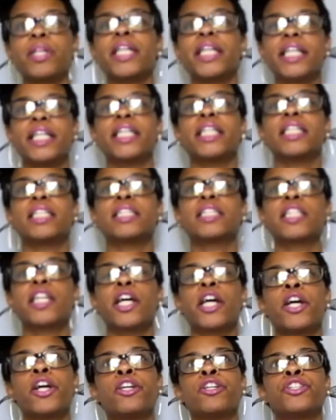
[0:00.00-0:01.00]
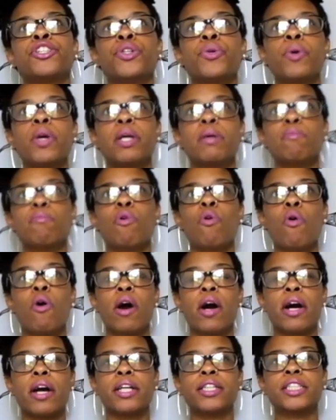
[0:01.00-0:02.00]
is doing
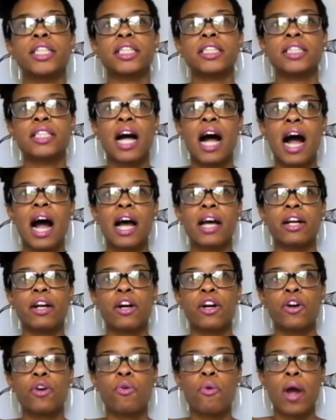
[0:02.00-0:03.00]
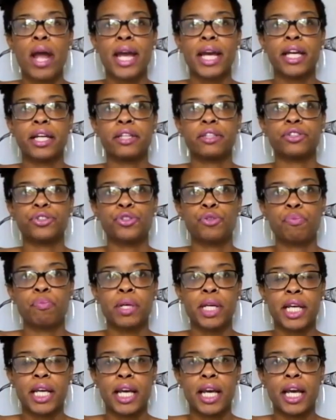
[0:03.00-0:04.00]
more does not equate to
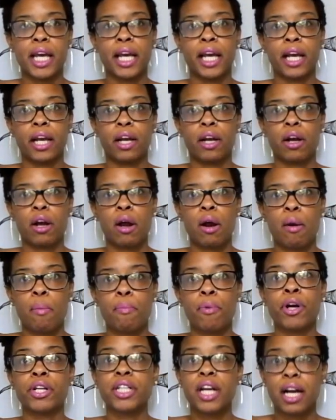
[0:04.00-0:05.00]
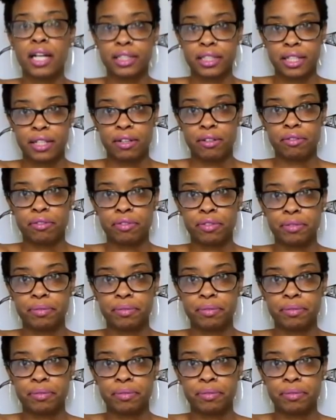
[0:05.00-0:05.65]
being productive.